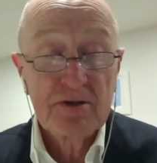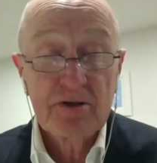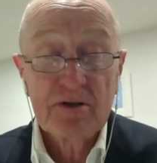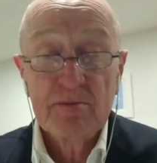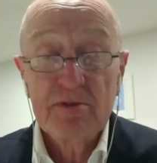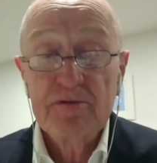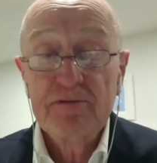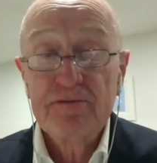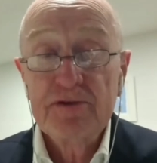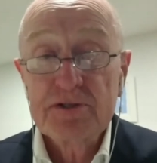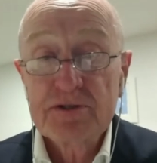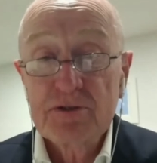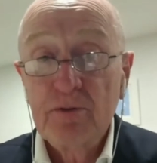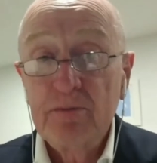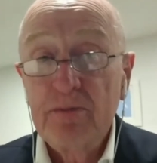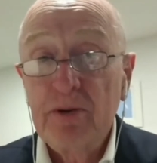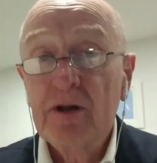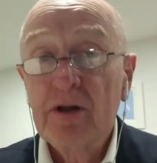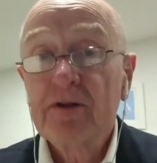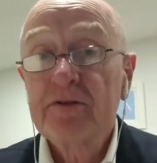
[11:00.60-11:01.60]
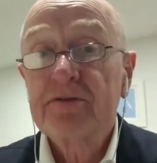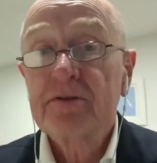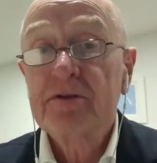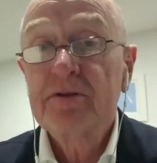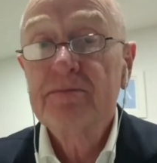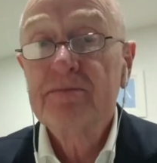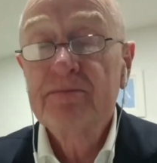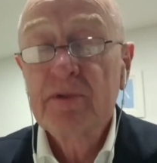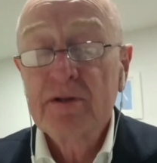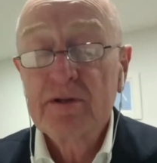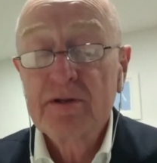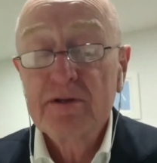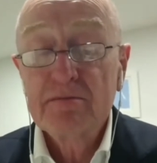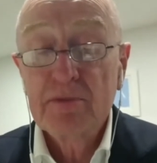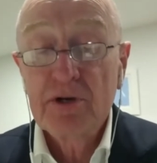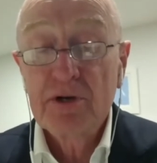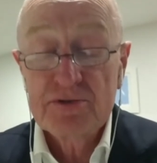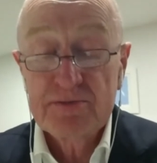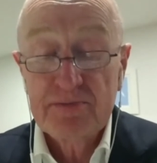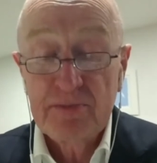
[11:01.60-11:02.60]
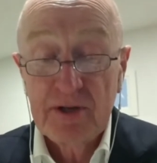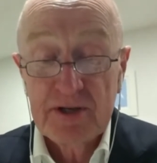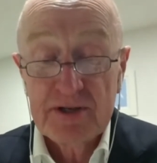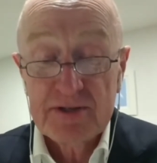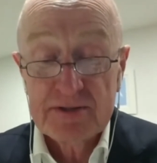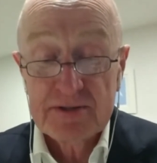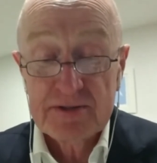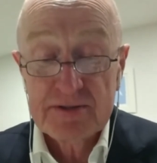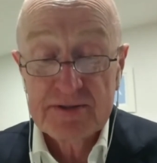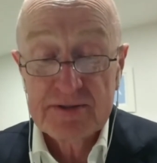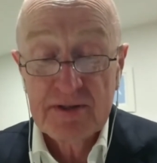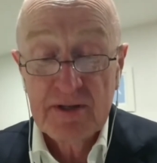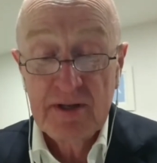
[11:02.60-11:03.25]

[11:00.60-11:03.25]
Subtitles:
to be fiscal policy in most places